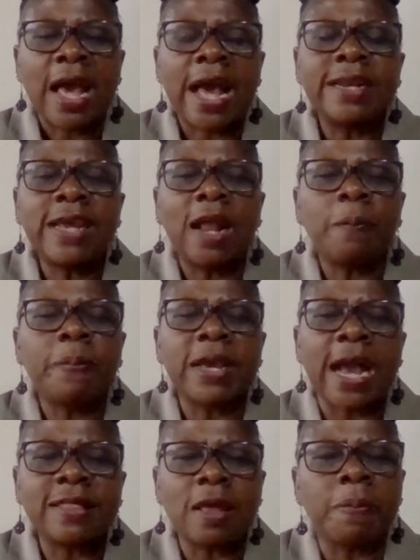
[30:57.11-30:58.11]
and helping
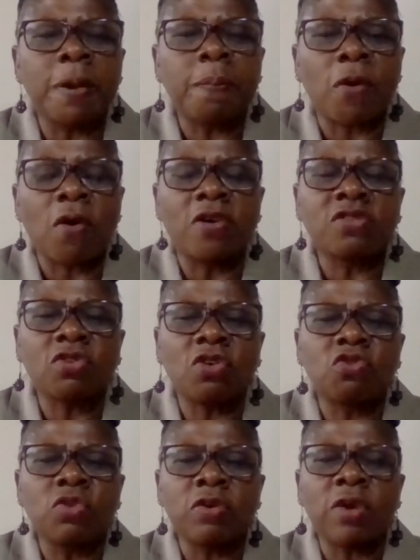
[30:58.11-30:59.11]
other people also
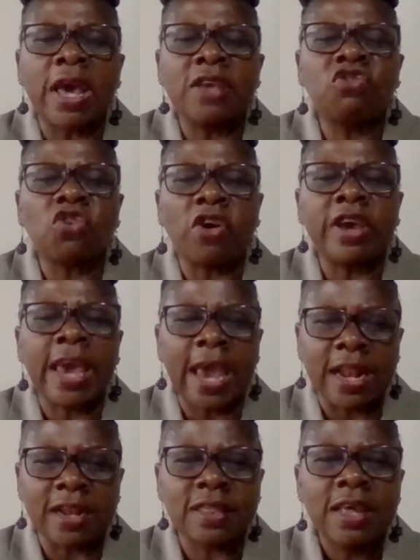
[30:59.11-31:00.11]
to enjoy
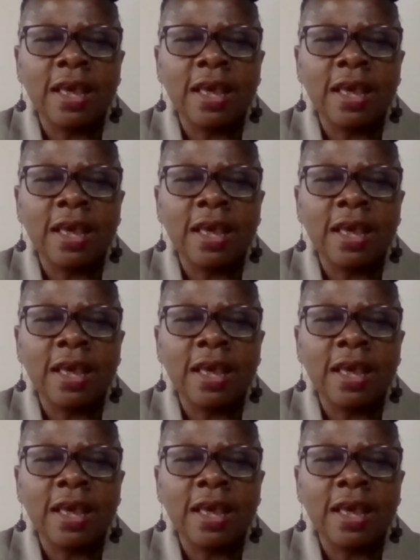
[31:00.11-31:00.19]
health,